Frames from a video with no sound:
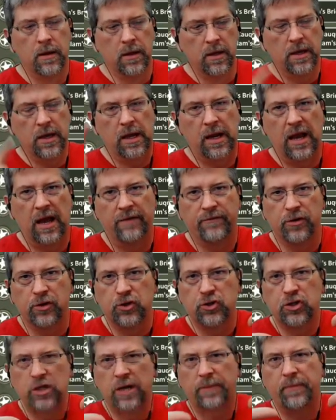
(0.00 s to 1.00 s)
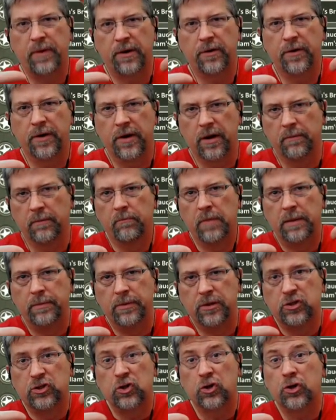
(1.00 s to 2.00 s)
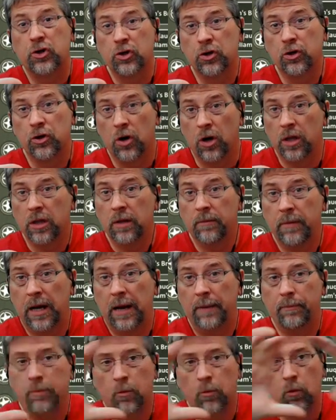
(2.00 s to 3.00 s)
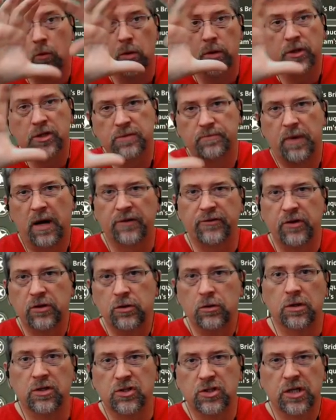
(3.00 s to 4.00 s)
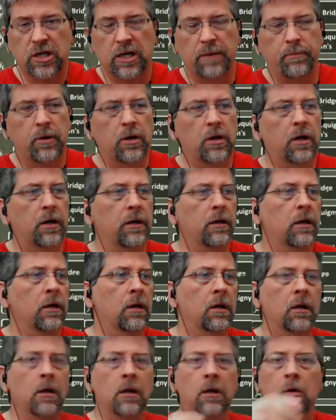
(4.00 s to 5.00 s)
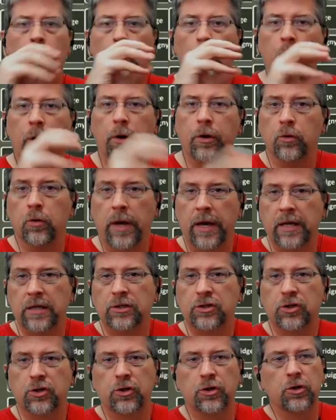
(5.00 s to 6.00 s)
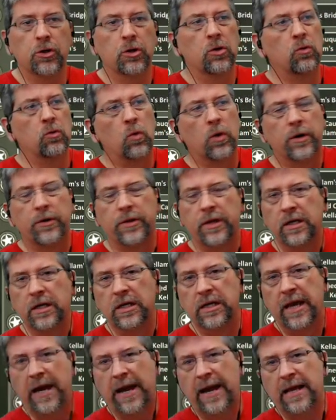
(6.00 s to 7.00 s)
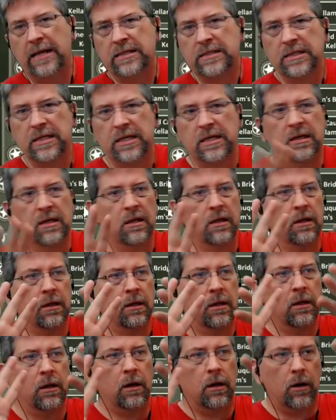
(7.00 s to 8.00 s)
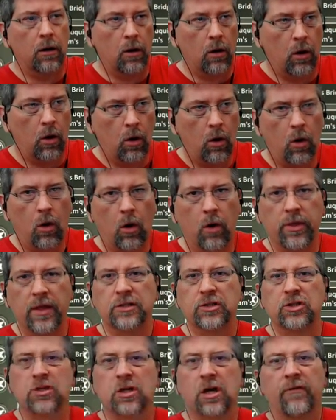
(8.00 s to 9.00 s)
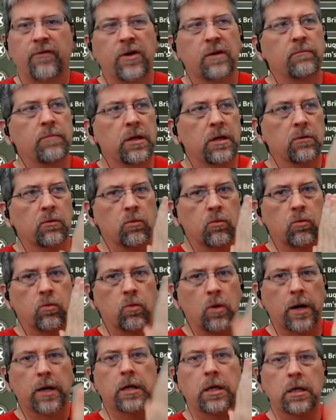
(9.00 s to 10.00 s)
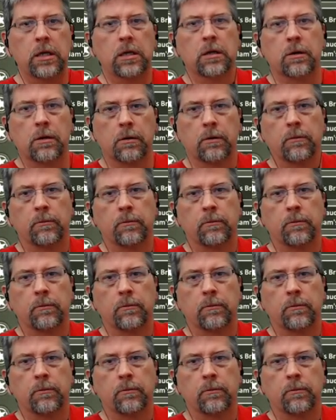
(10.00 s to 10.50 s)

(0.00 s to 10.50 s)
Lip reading: and have your setup area maybe circular on the map, or the spots that you could set up on, where you enter, where they need to exit. All that stuff can be right here,